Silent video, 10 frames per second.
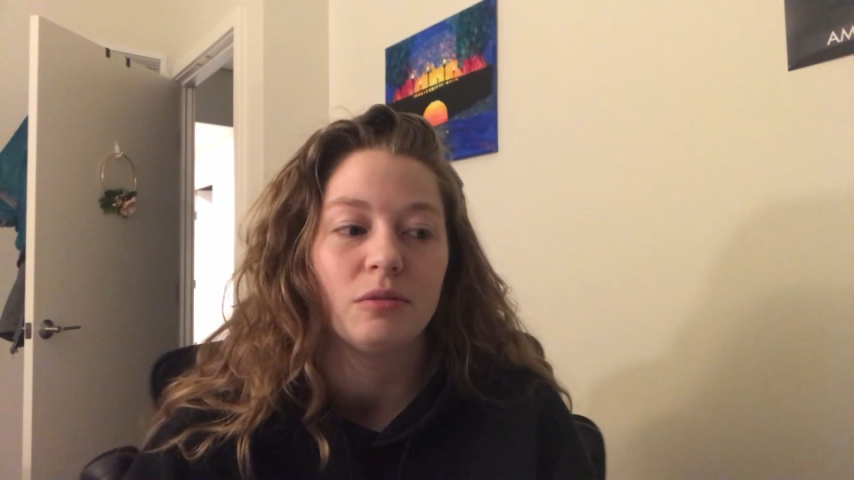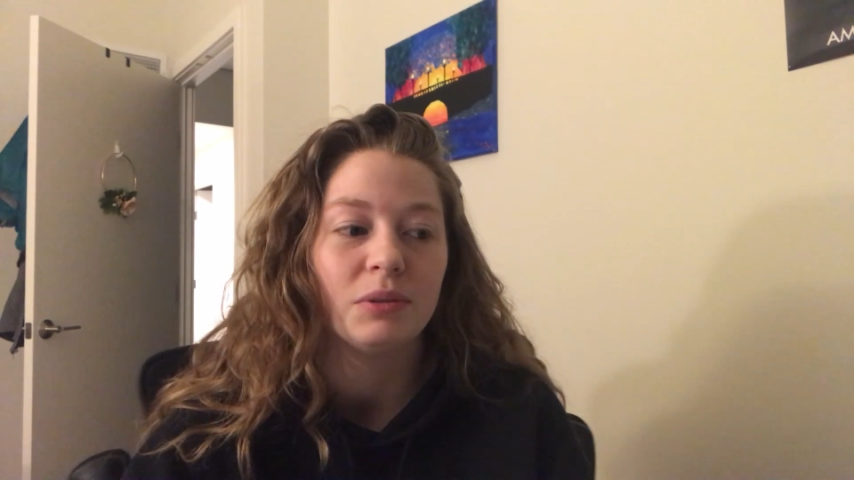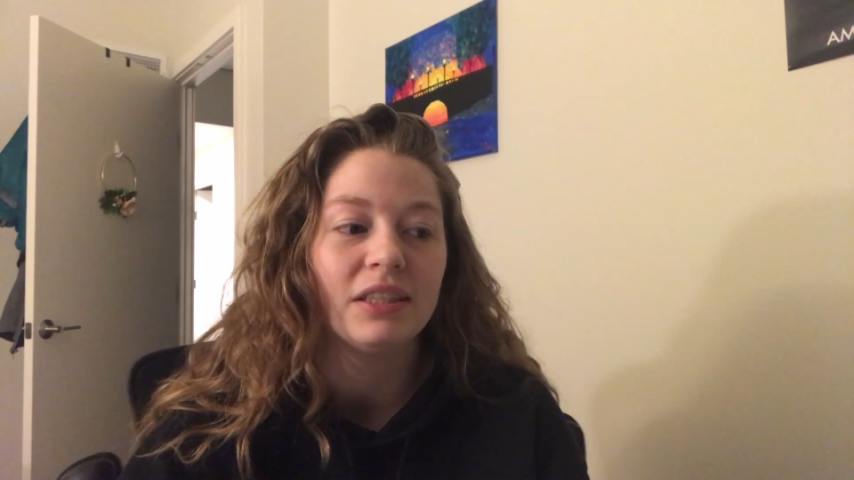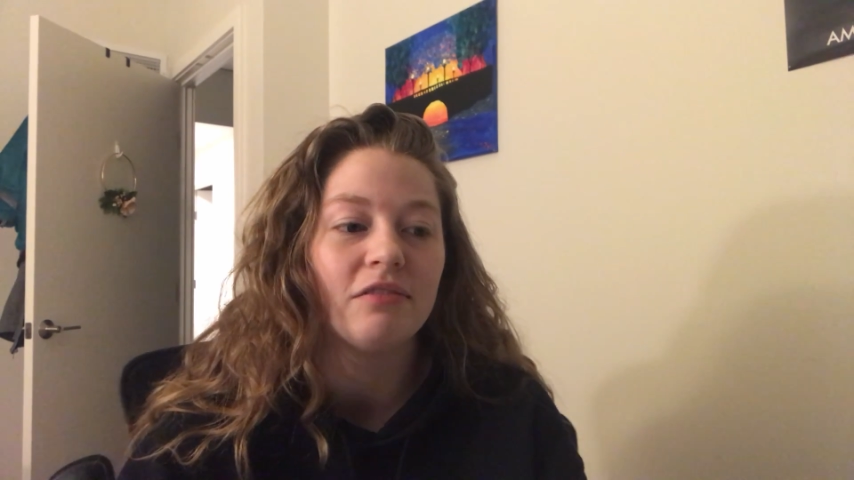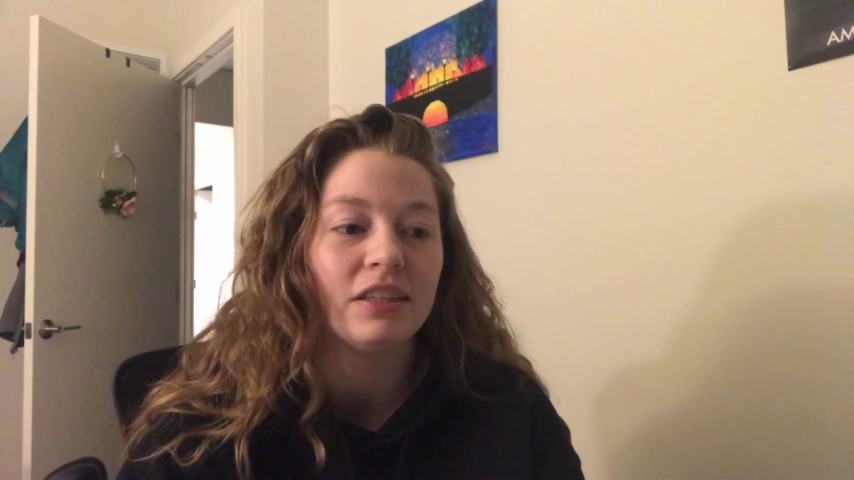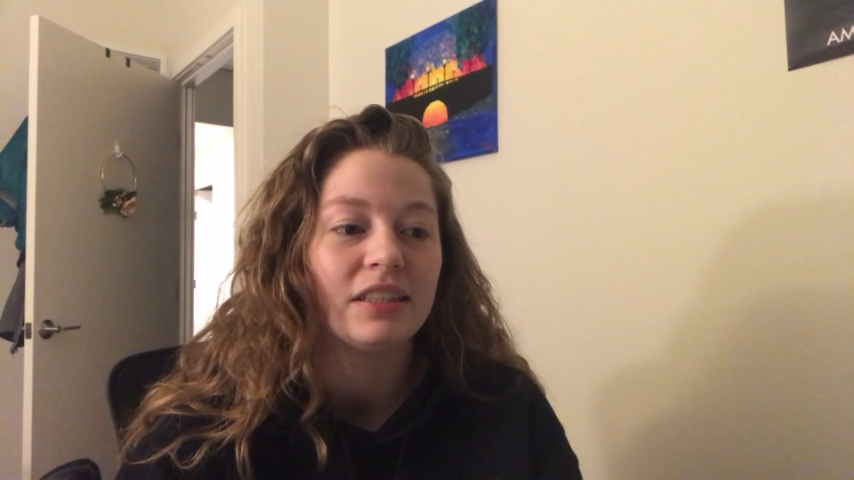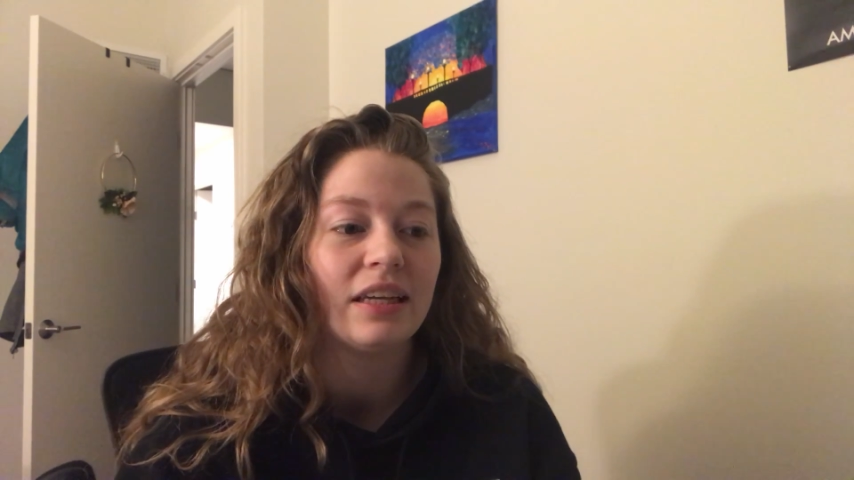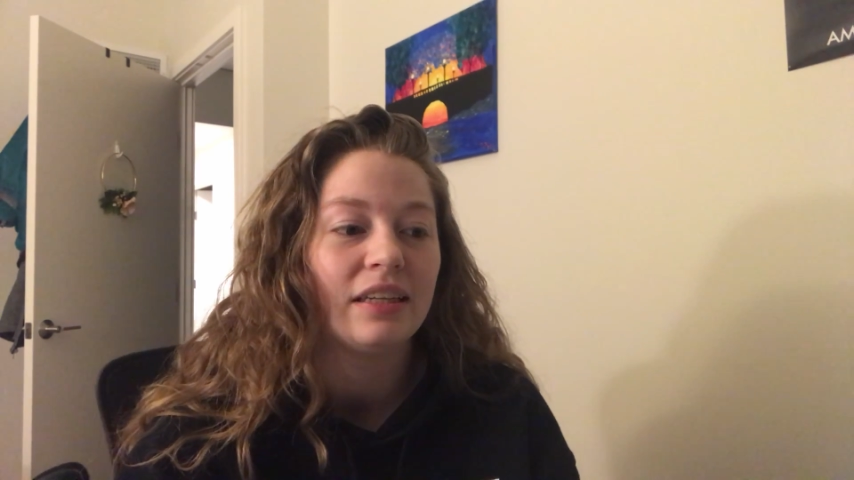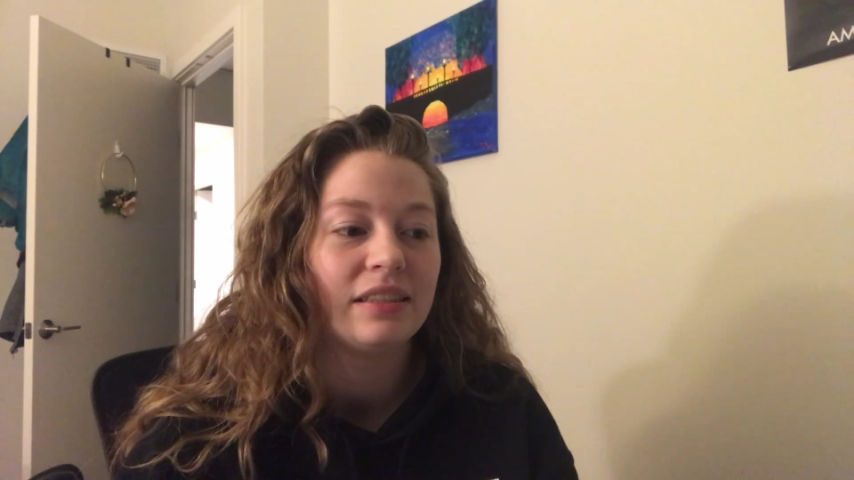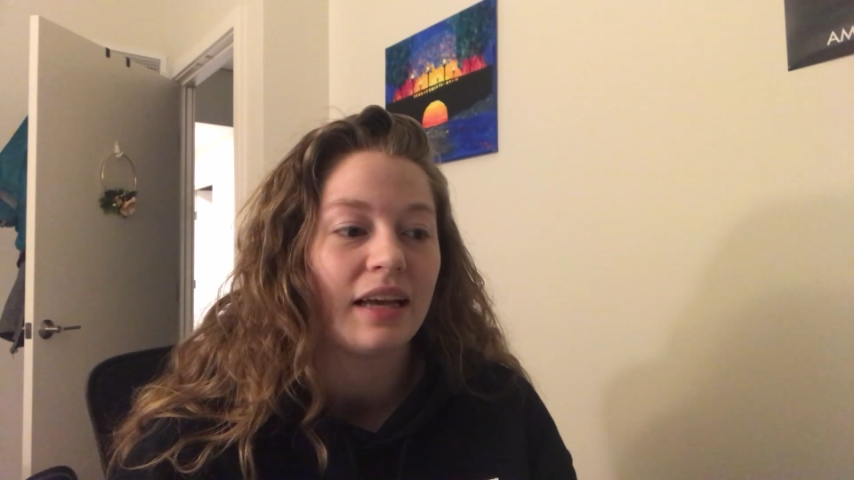specifically
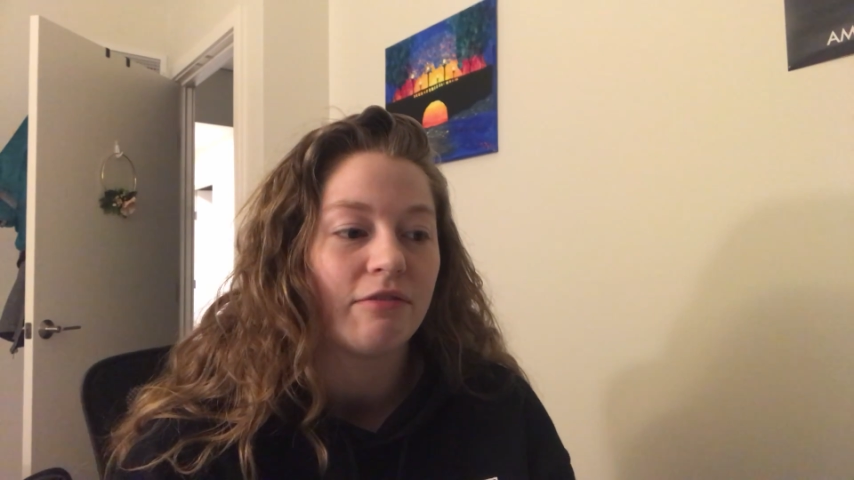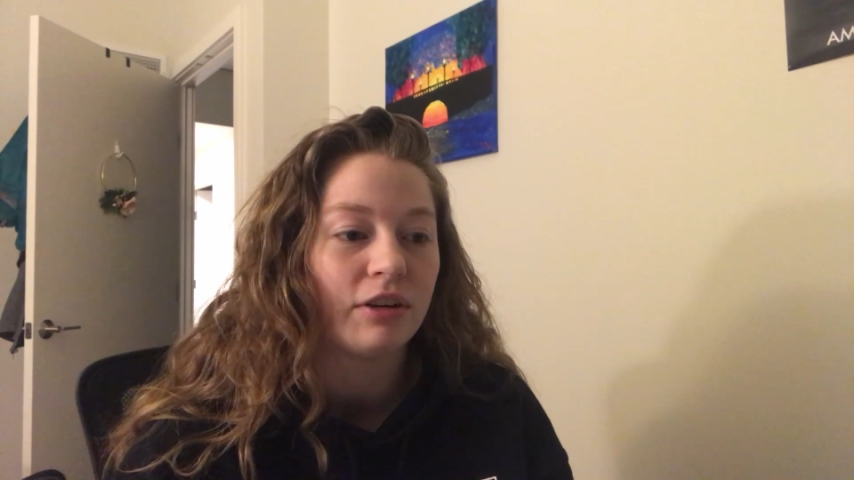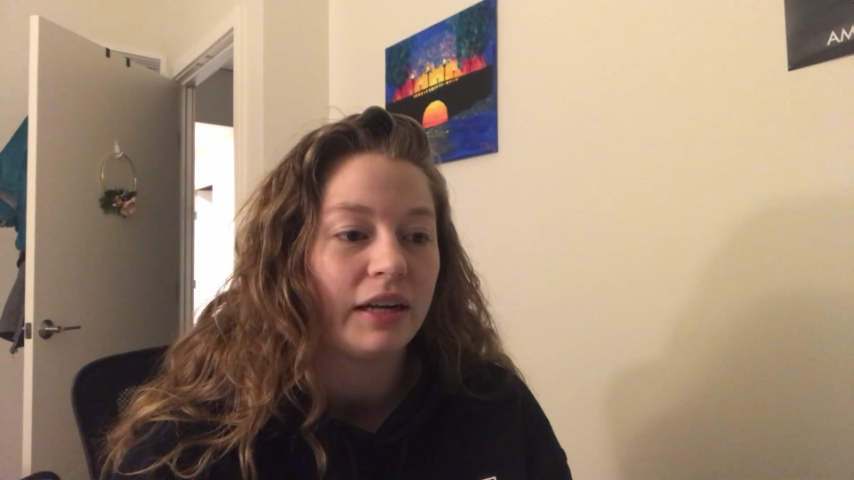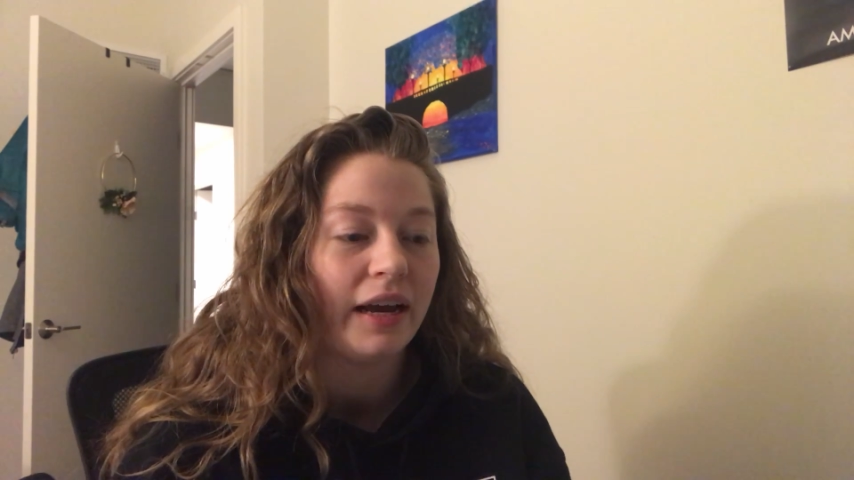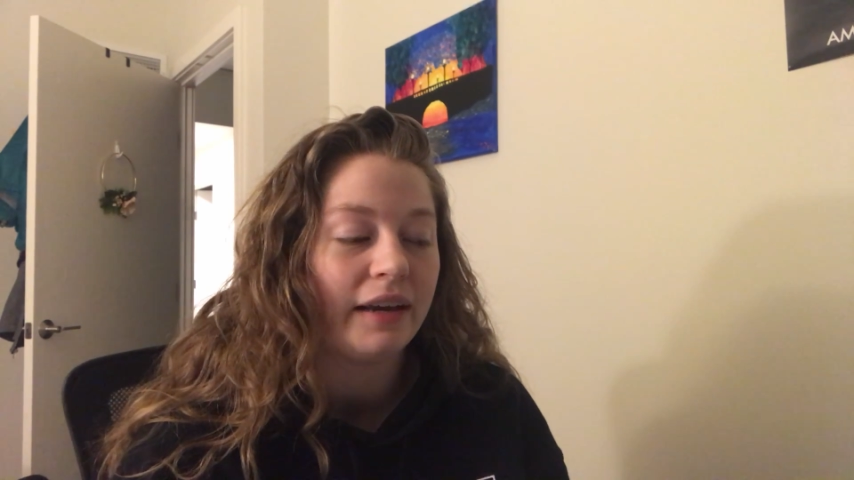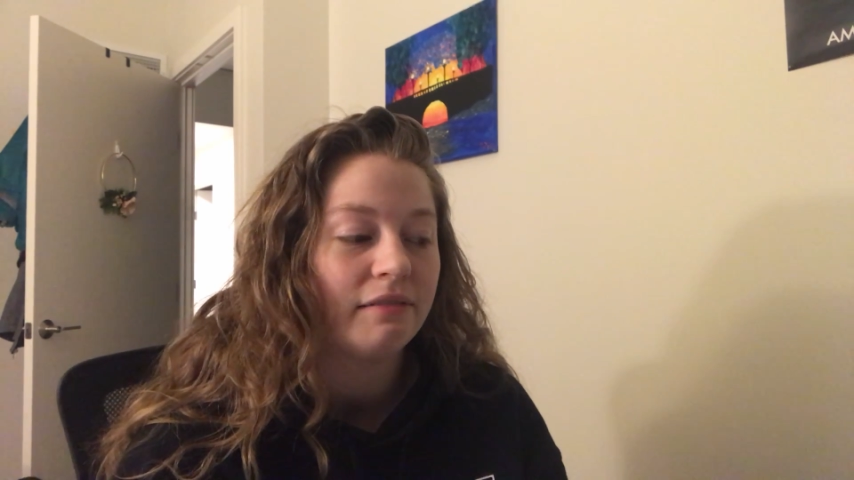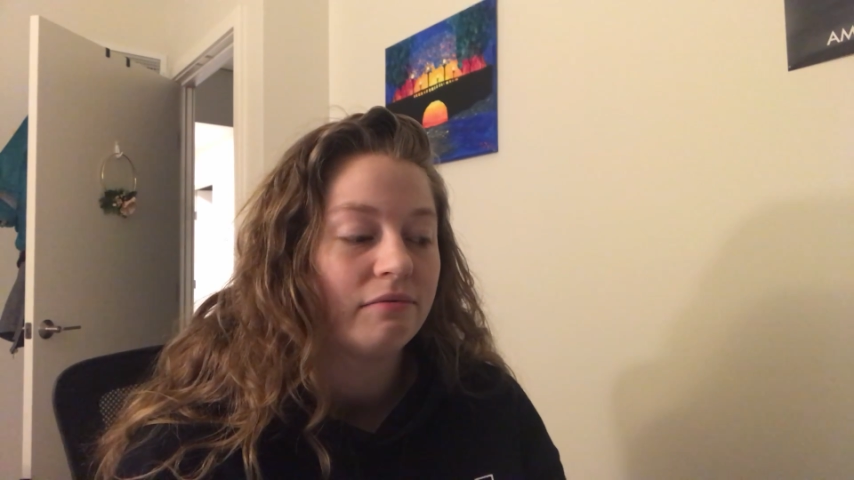says every day,